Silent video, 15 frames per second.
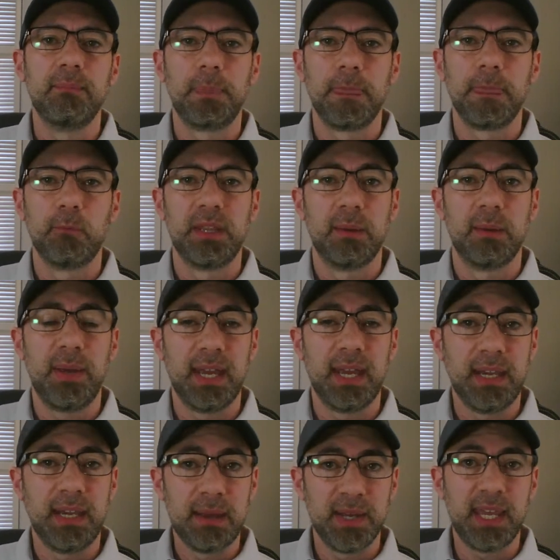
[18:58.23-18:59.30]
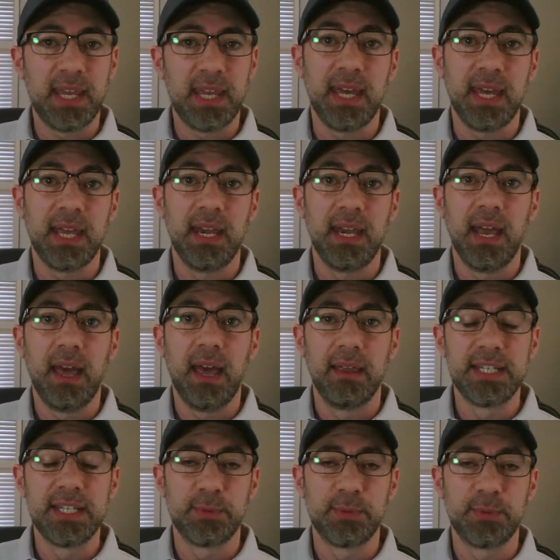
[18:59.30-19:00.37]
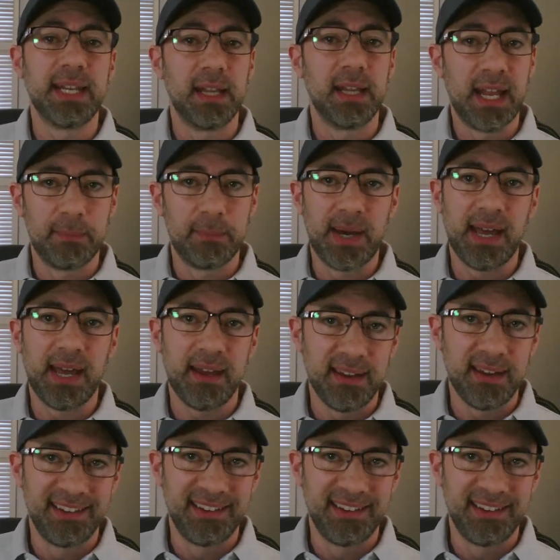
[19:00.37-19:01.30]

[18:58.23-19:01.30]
When the pandemic hit, is when I did a lot of buying.